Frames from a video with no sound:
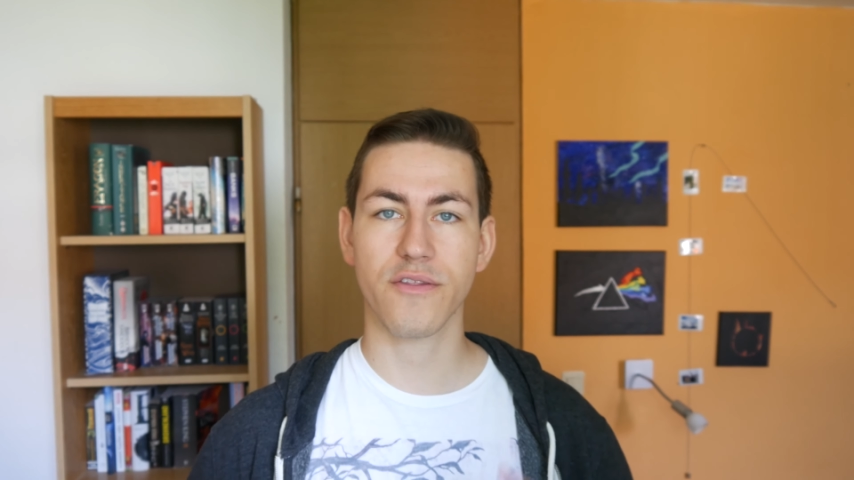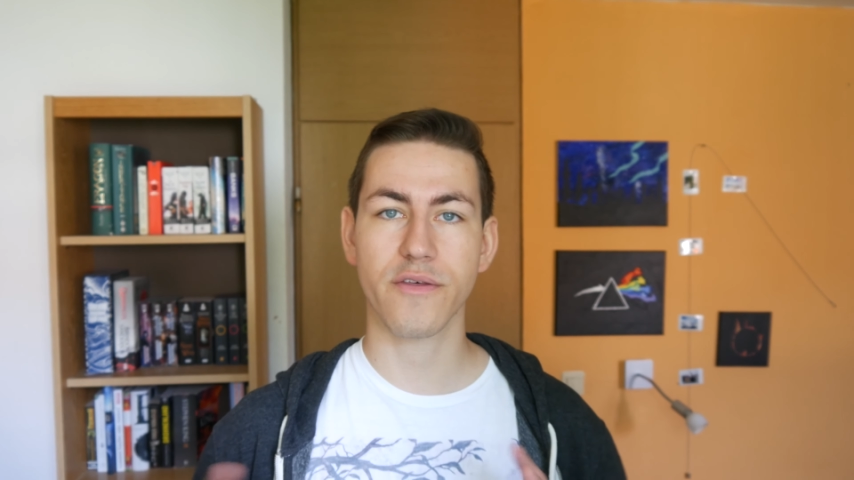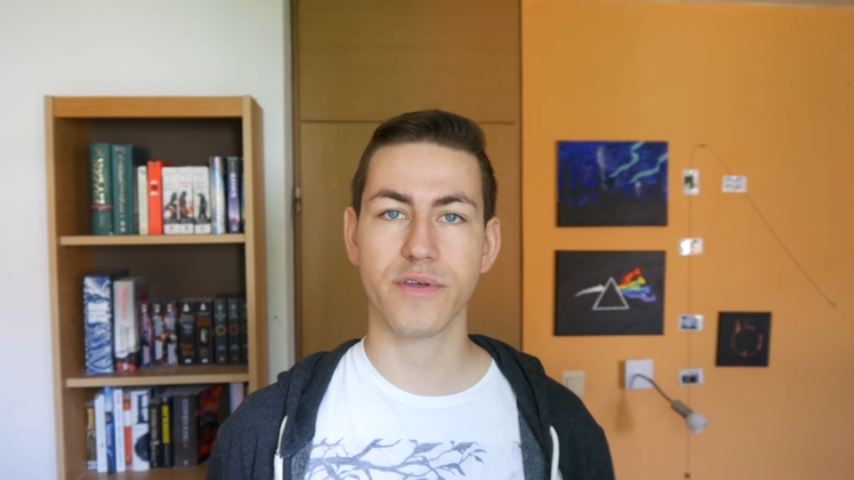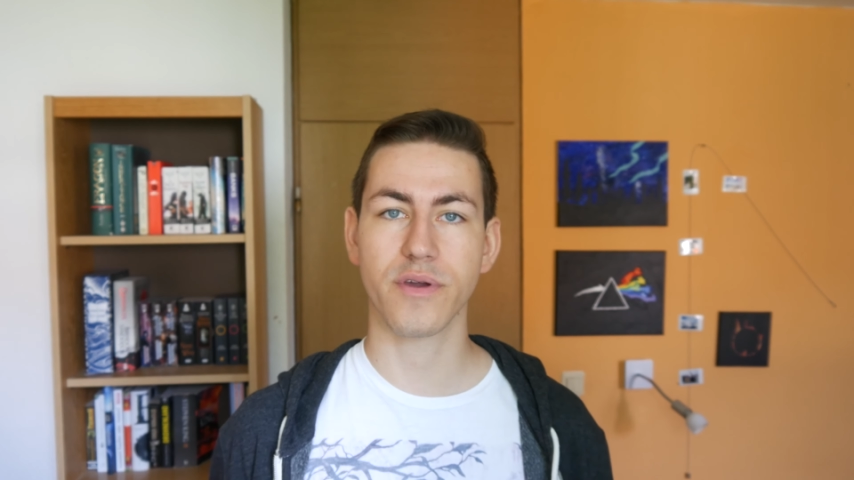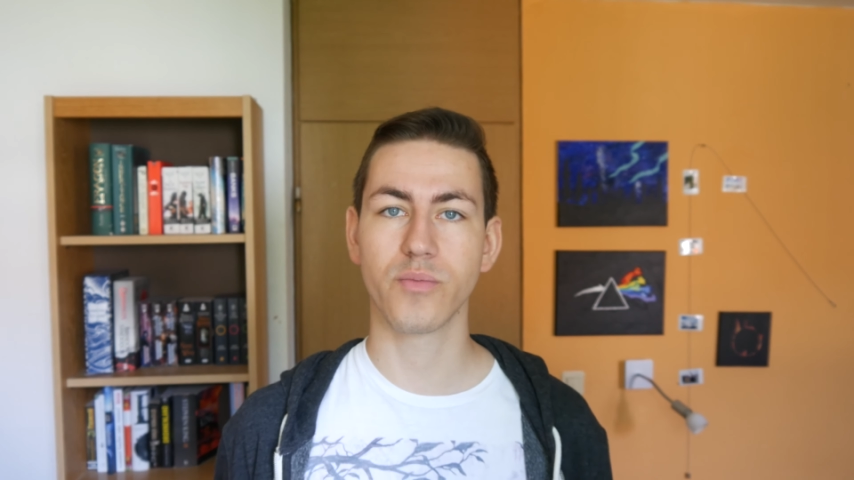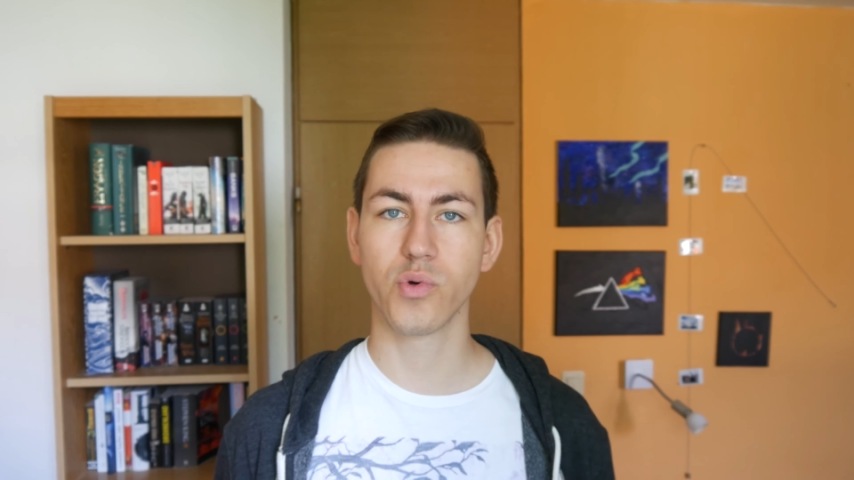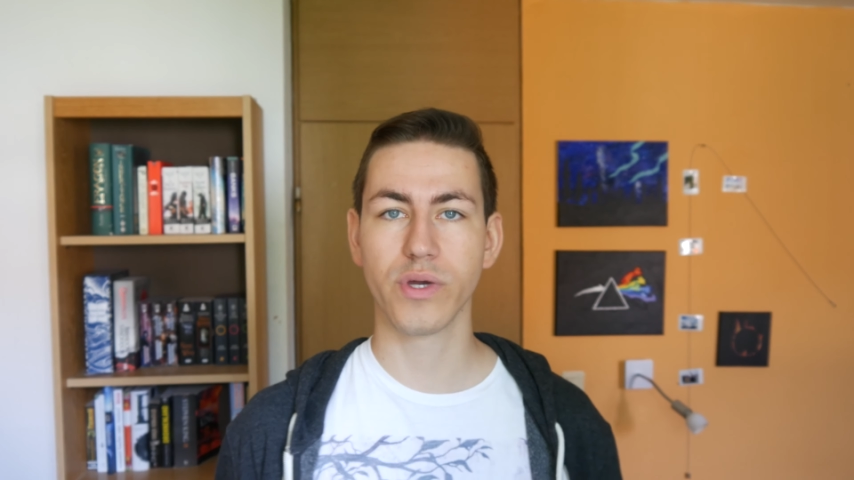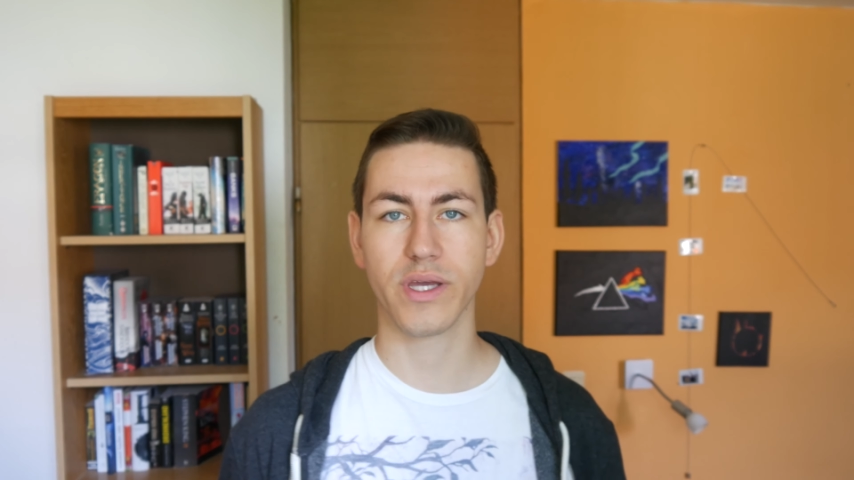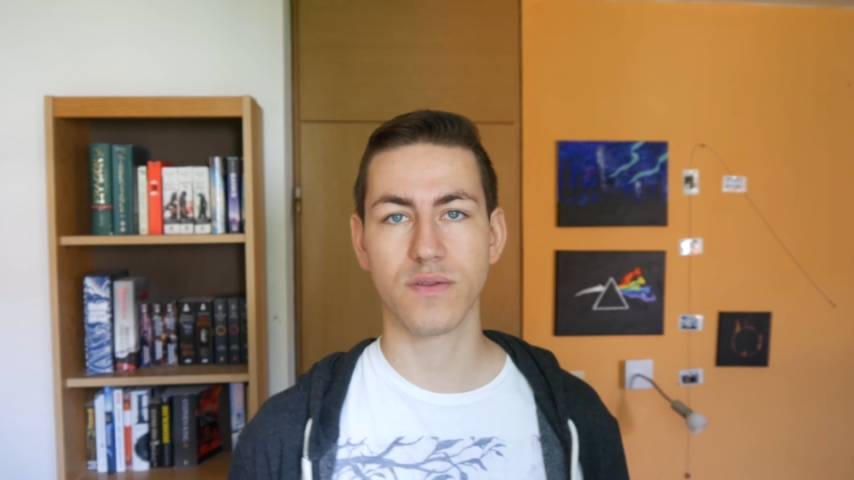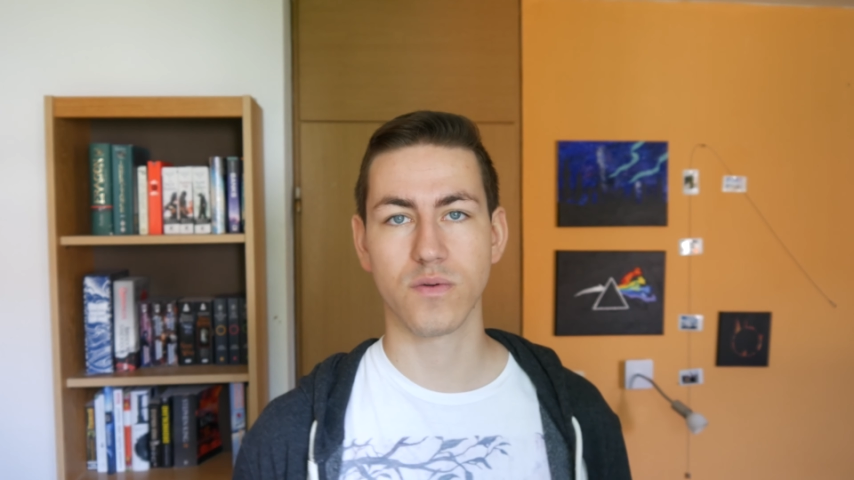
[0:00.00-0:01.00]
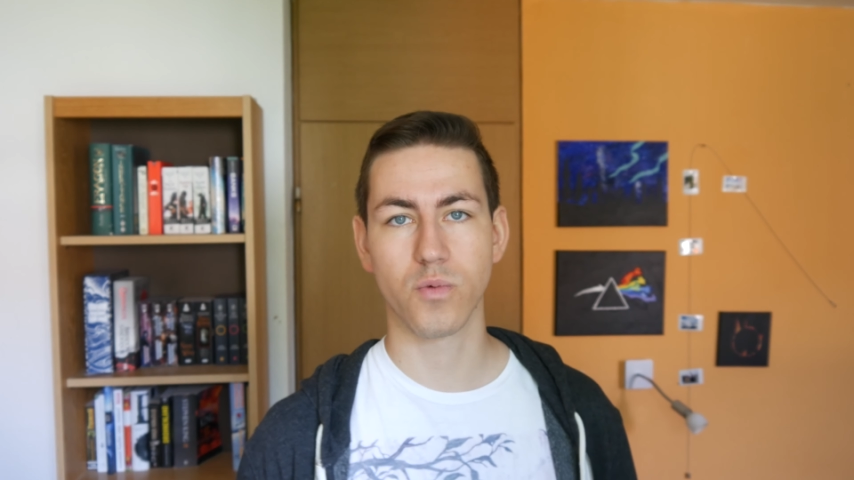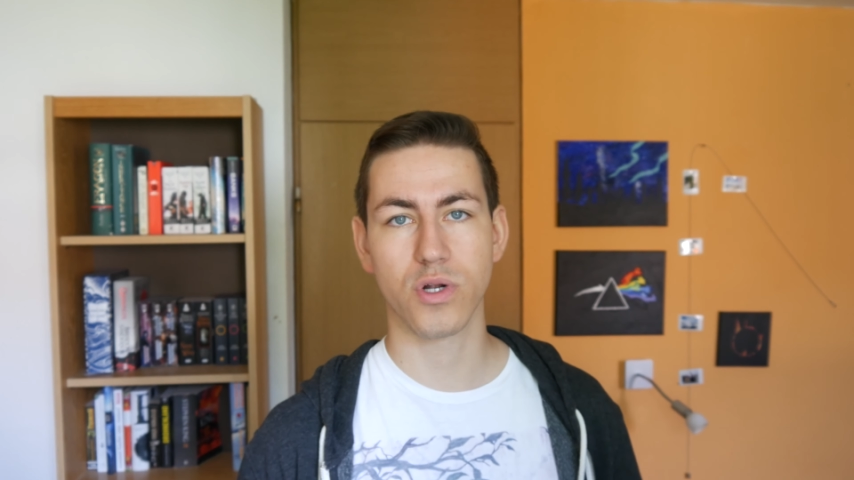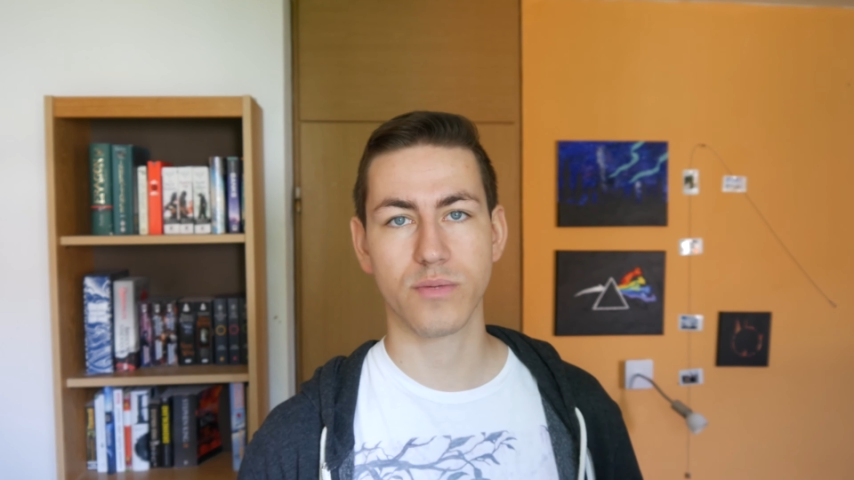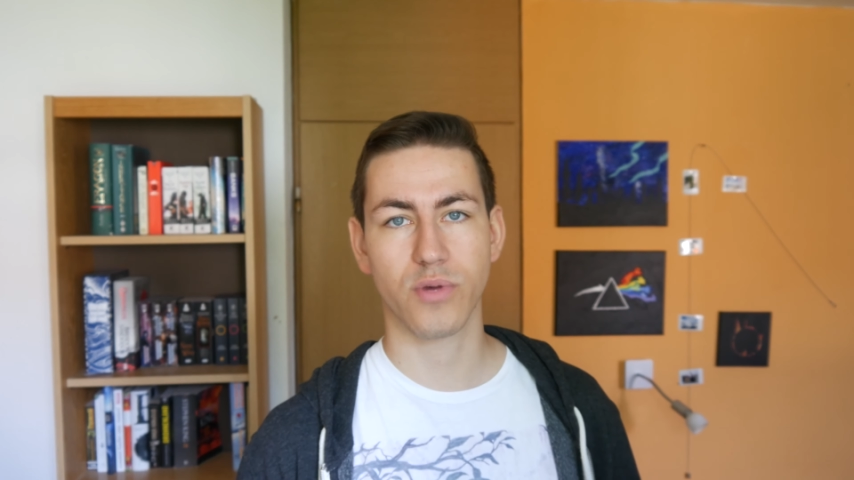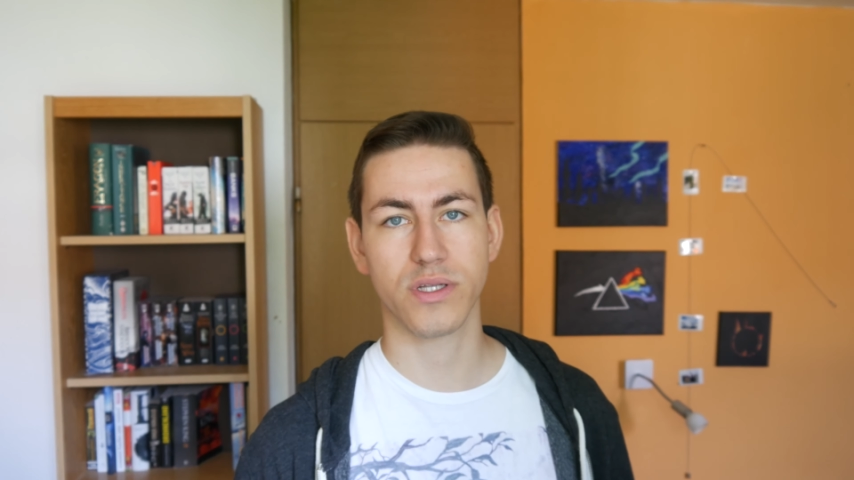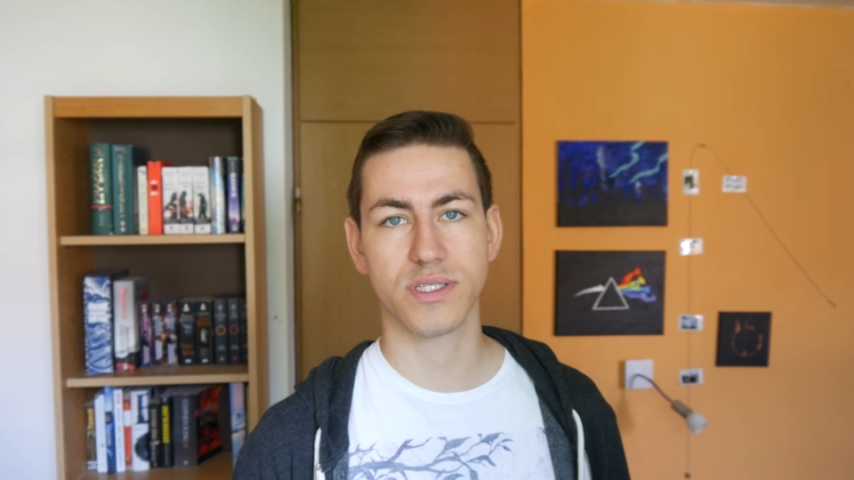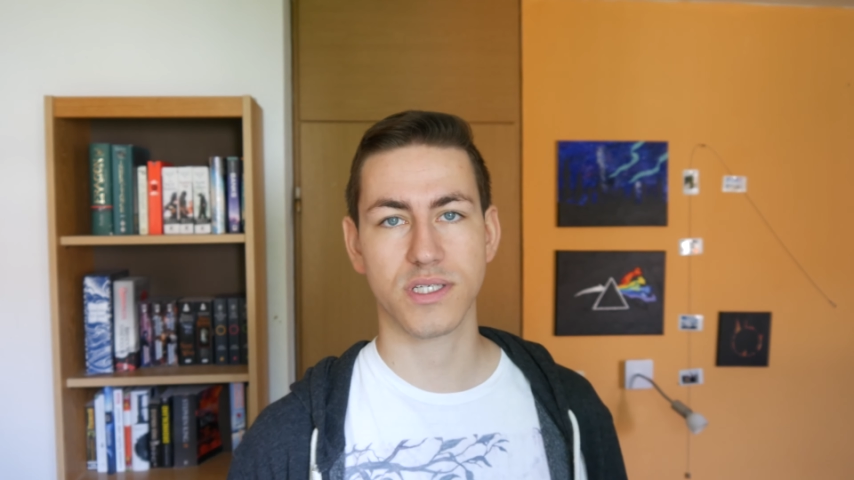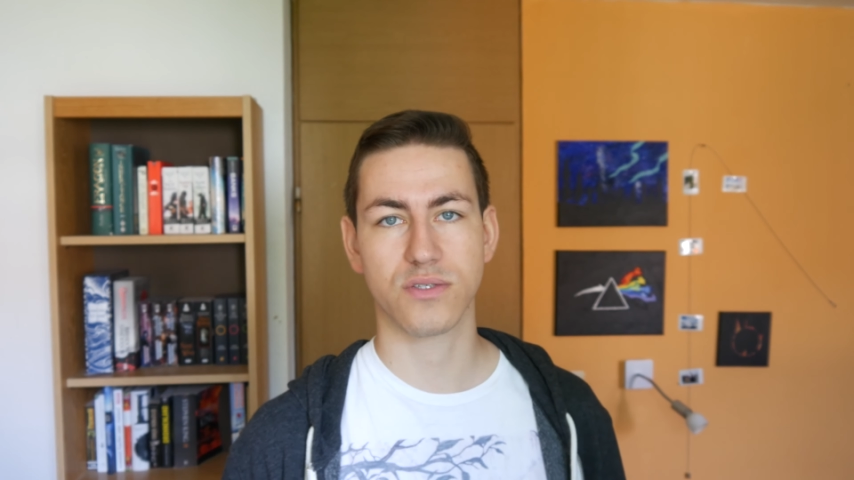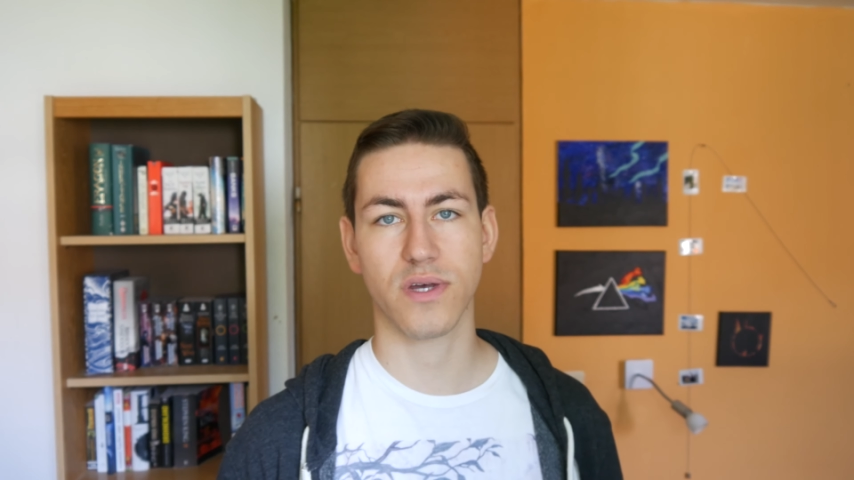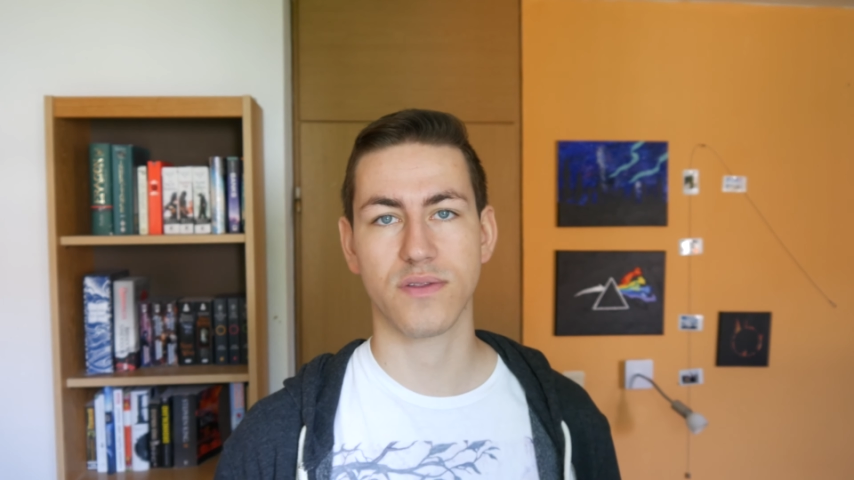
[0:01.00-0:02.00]
other thing brewing in the world
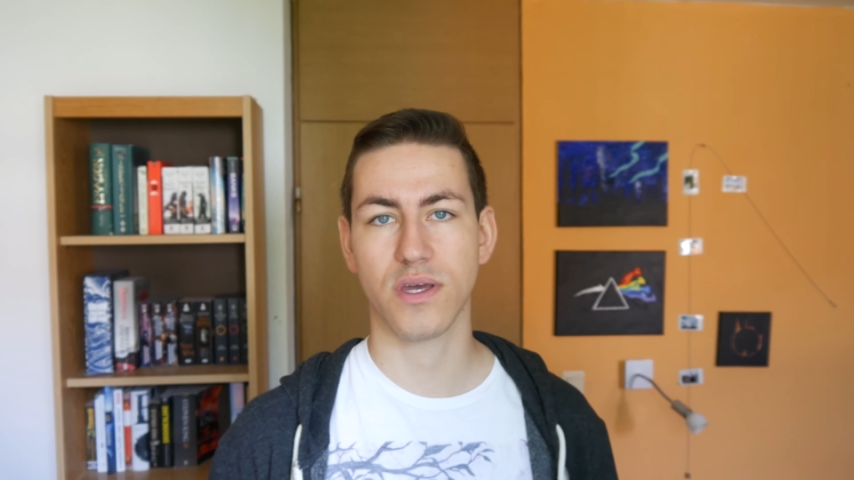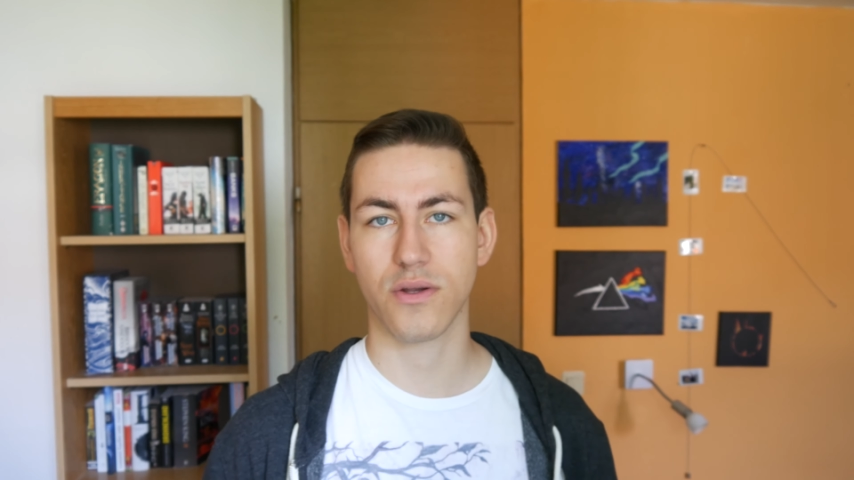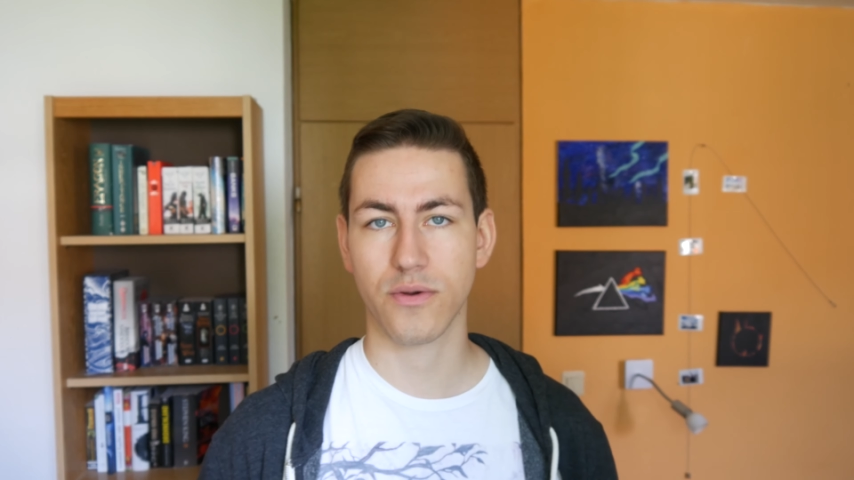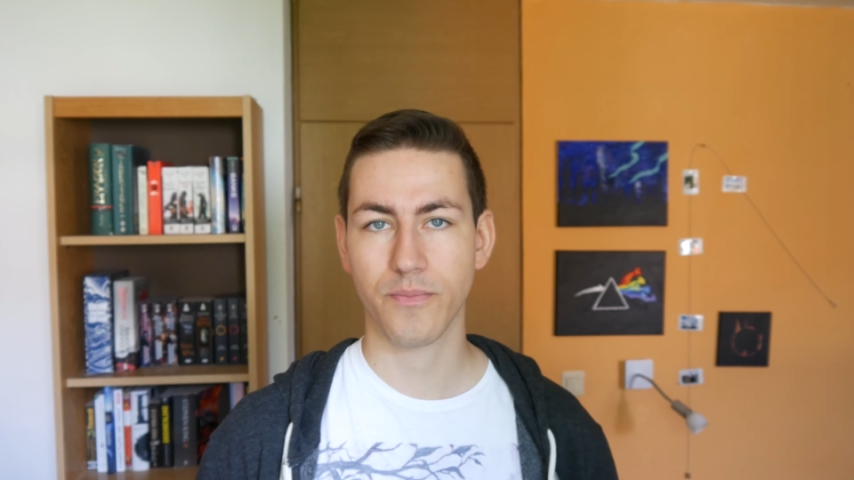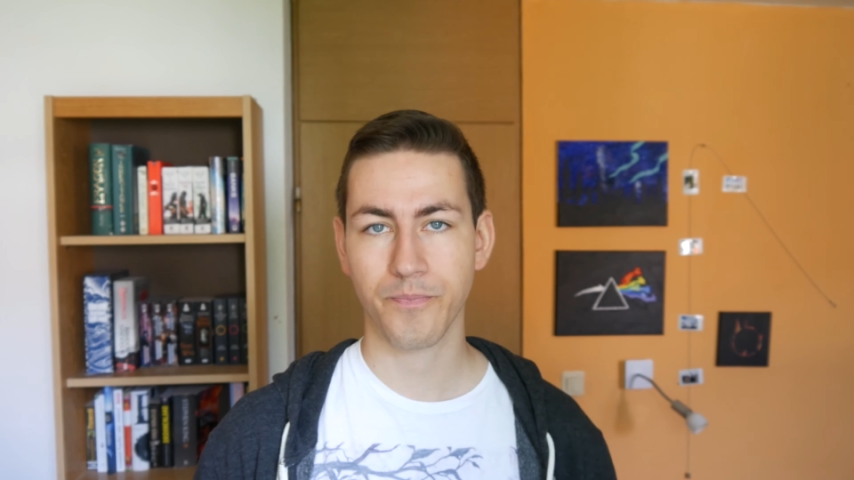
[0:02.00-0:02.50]
politics right there.